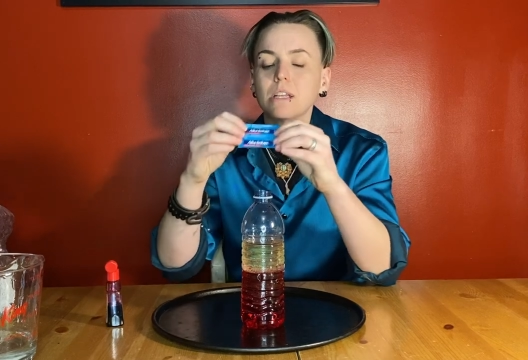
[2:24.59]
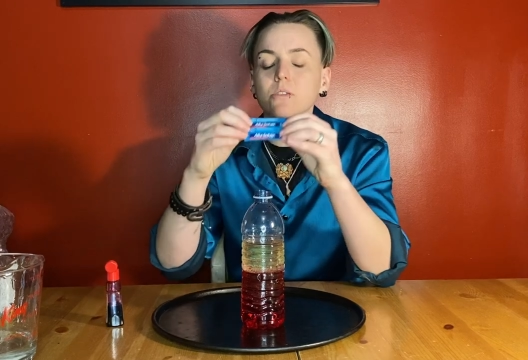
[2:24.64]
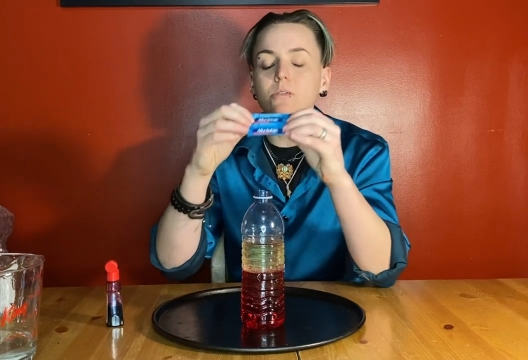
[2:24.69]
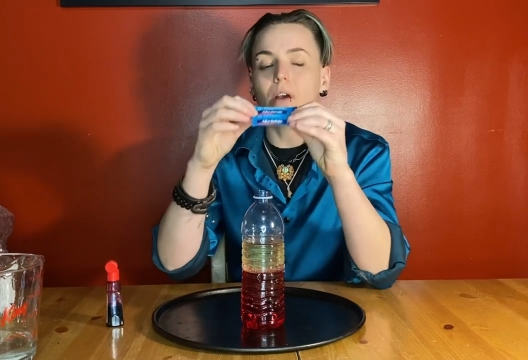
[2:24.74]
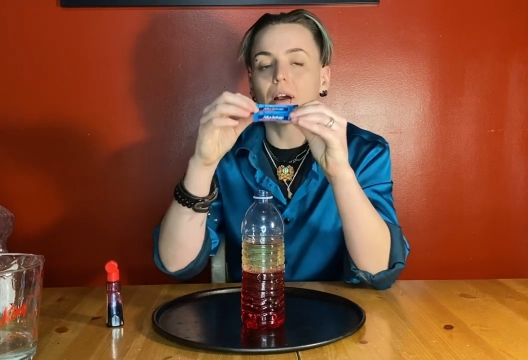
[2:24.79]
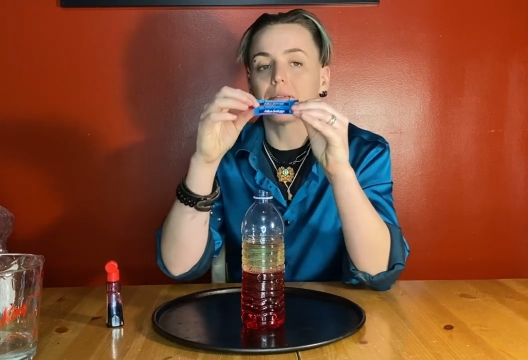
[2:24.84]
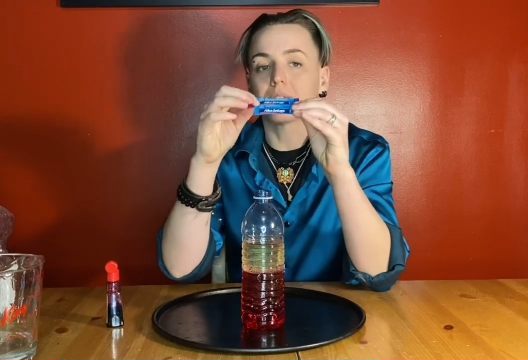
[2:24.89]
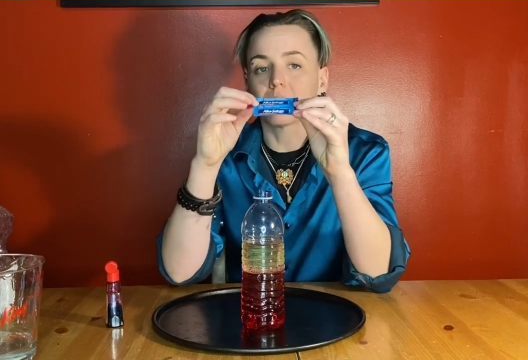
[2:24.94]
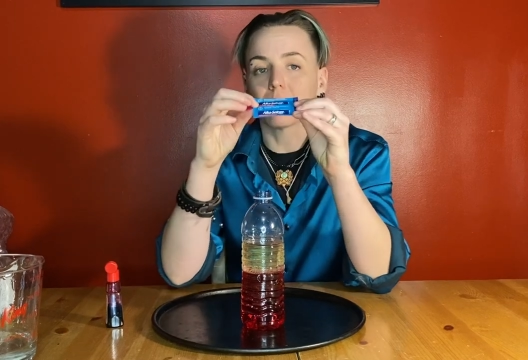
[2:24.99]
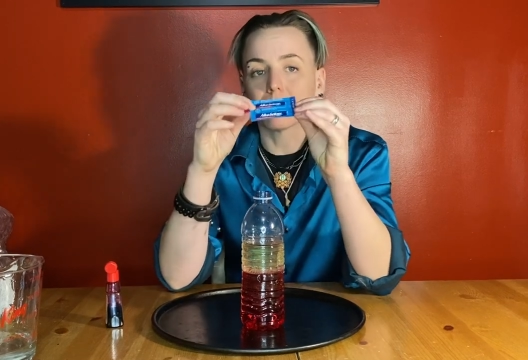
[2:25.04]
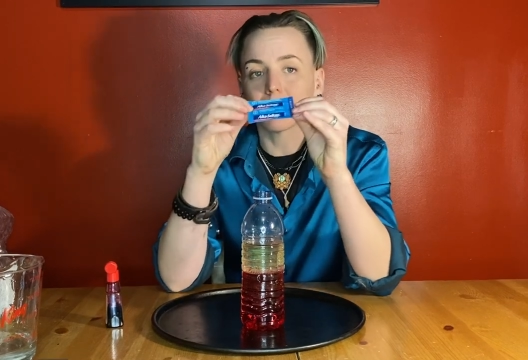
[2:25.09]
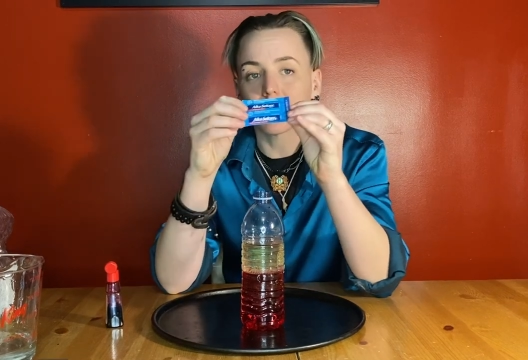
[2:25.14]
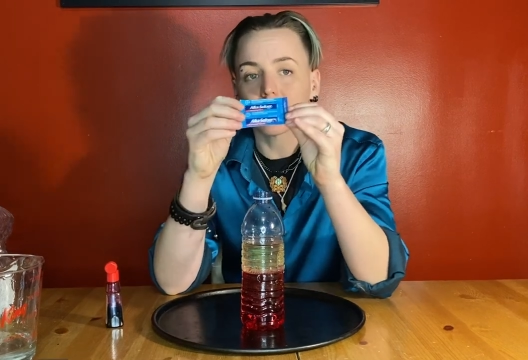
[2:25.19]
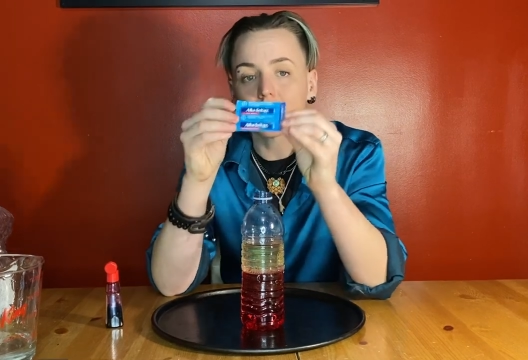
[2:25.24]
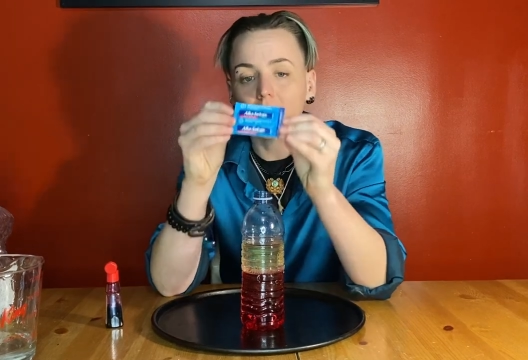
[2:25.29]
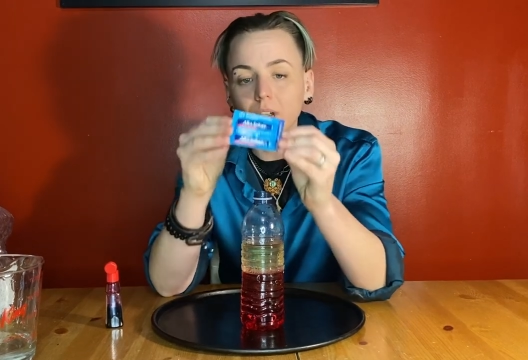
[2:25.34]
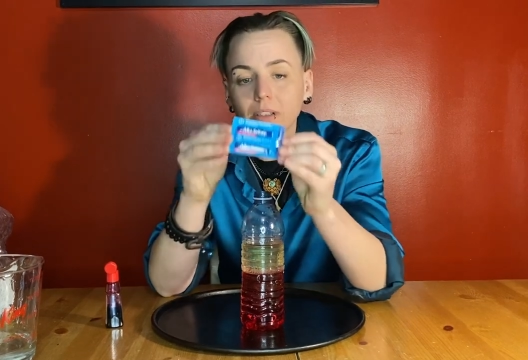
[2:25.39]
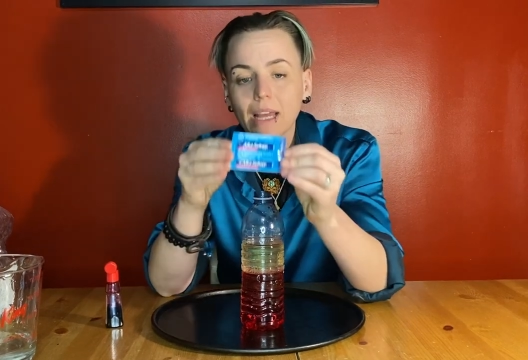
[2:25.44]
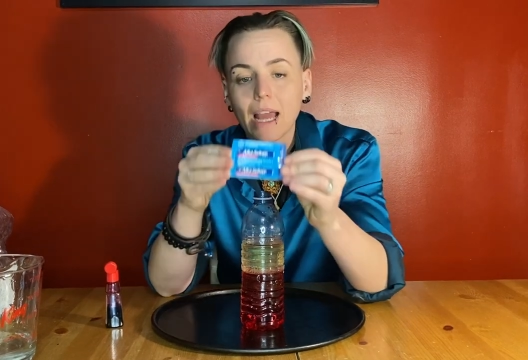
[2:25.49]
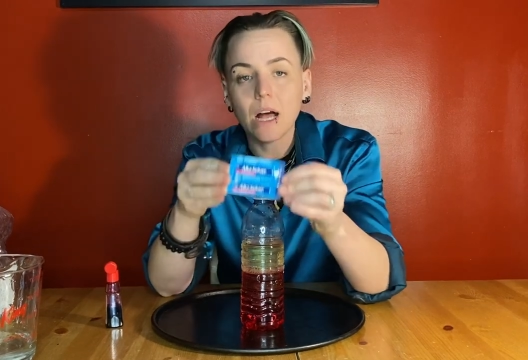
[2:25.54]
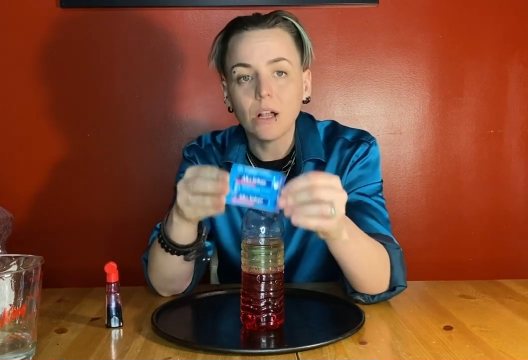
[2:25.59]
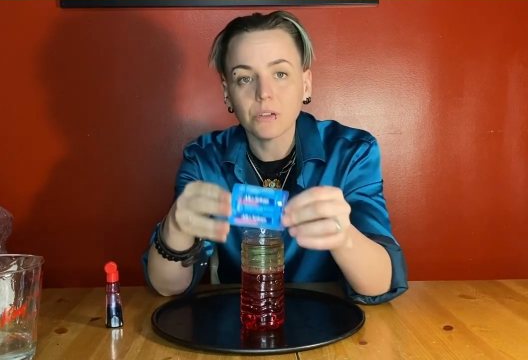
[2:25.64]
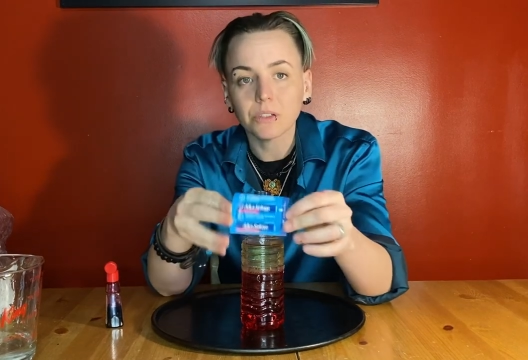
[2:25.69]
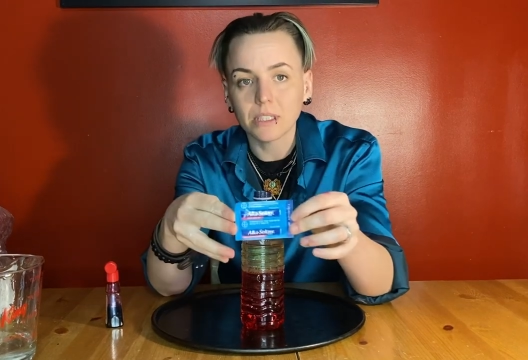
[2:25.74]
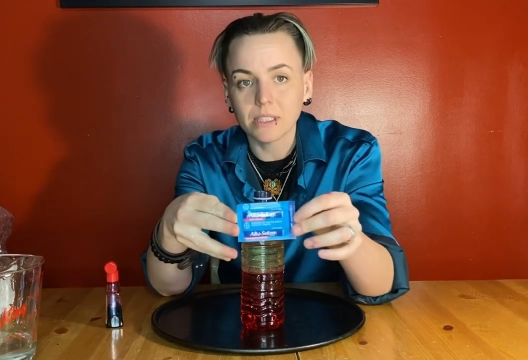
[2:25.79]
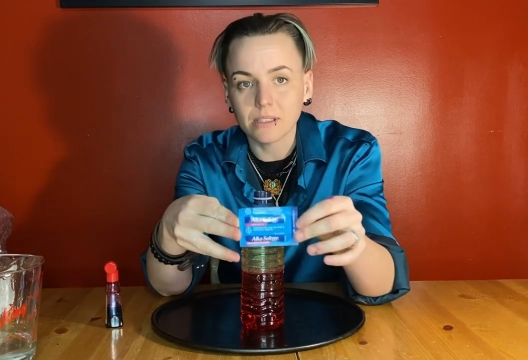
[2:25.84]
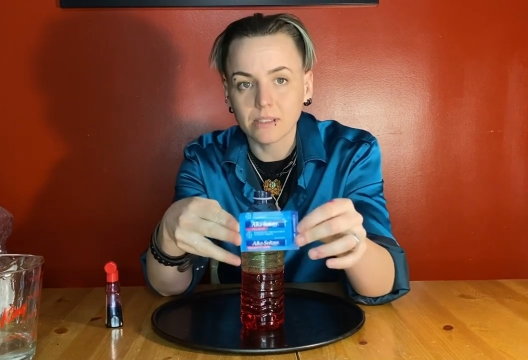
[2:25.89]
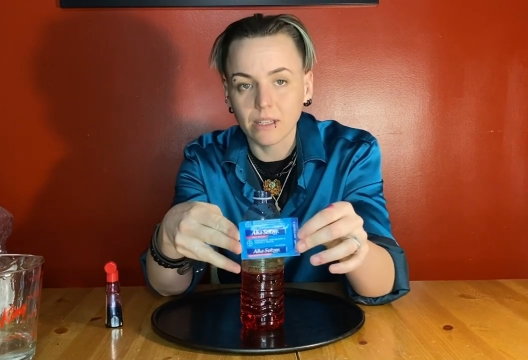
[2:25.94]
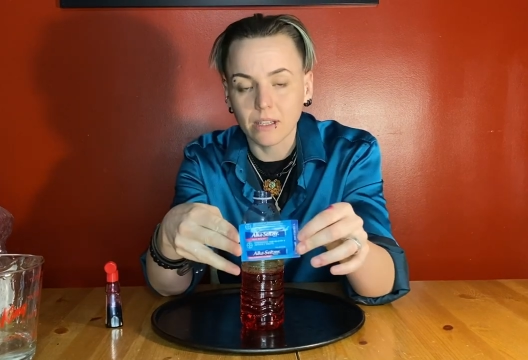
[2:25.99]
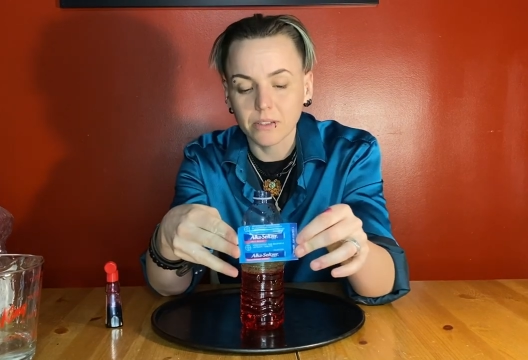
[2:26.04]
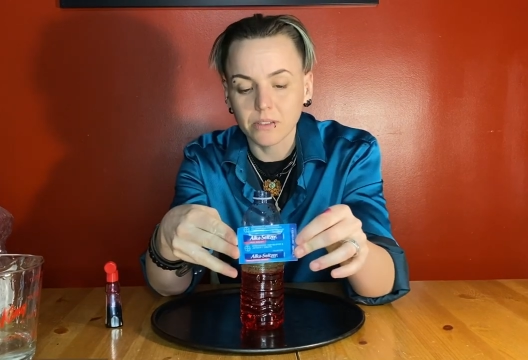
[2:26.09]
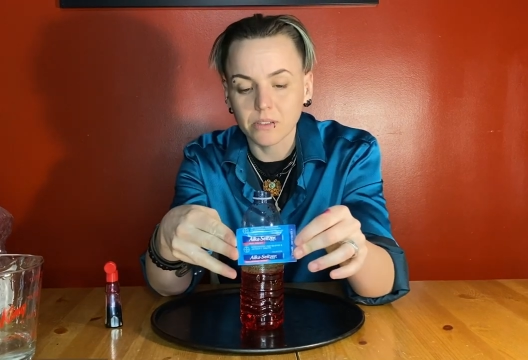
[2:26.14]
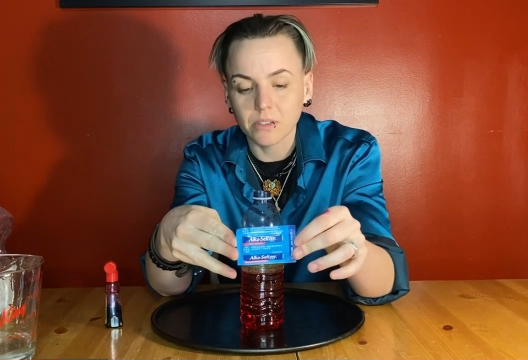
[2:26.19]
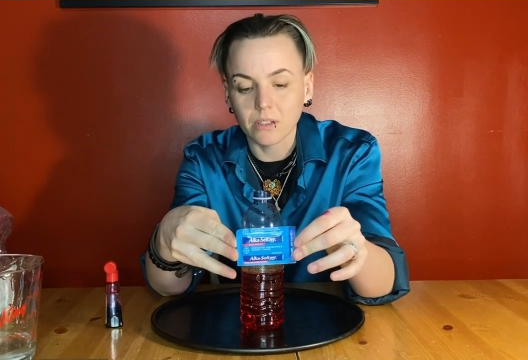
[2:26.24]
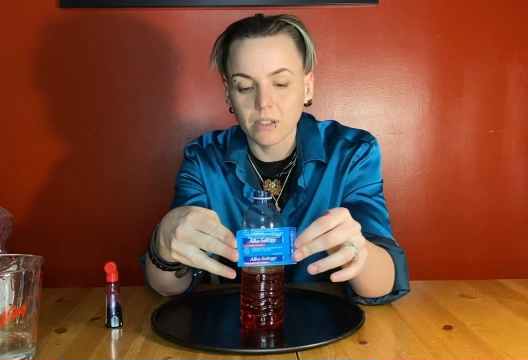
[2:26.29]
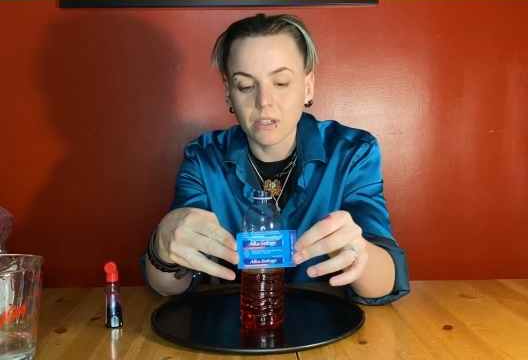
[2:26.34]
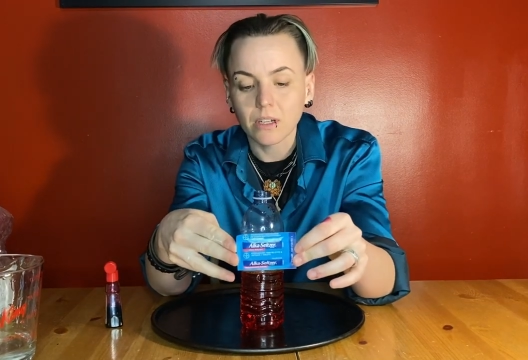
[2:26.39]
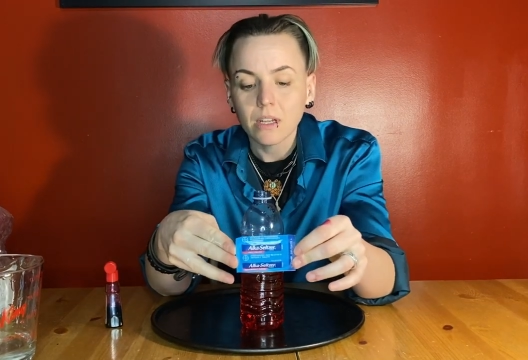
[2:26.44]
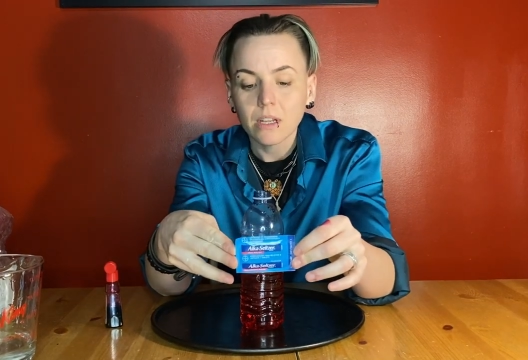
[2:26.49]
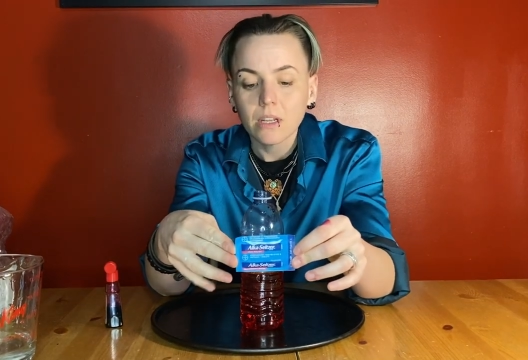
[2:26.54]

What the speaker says: you have something called Alkaseltzer.